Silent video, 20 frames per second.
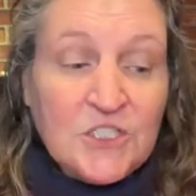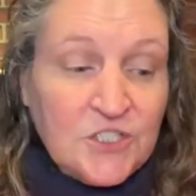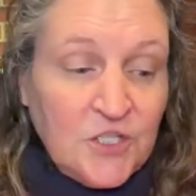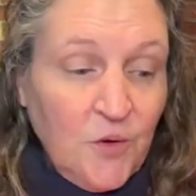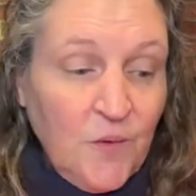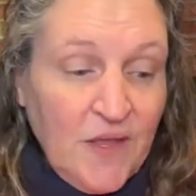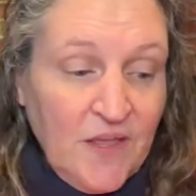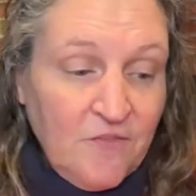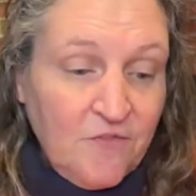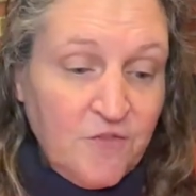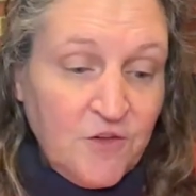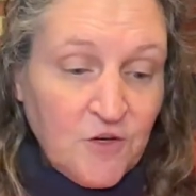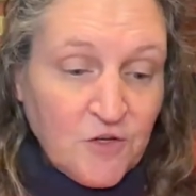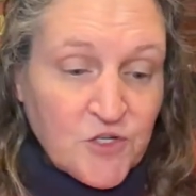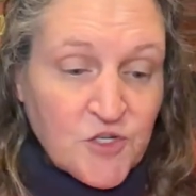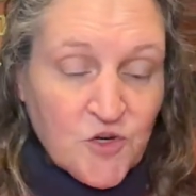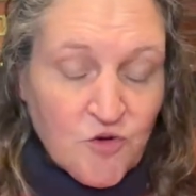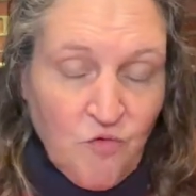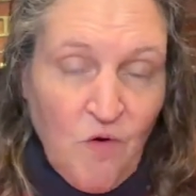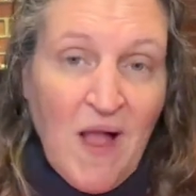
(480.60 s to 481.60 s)
So if
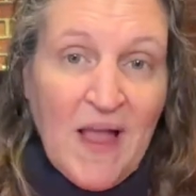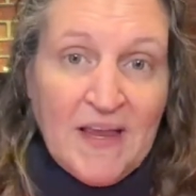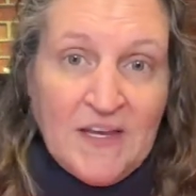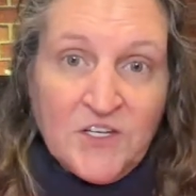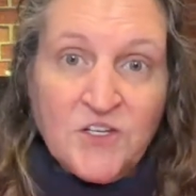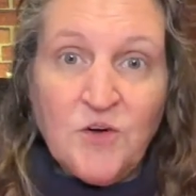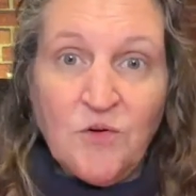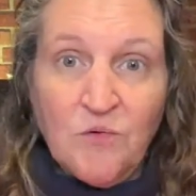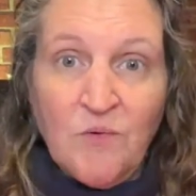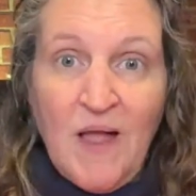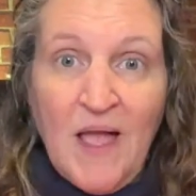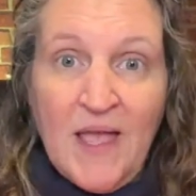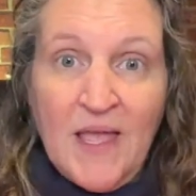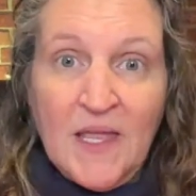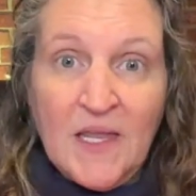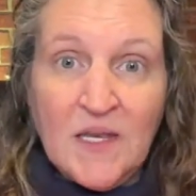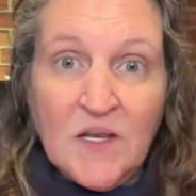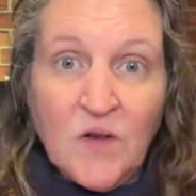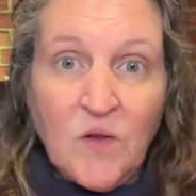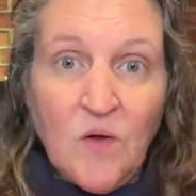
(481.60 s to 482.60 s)
you're trying to
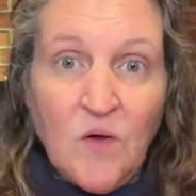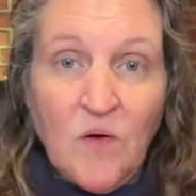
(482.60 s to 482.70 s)
write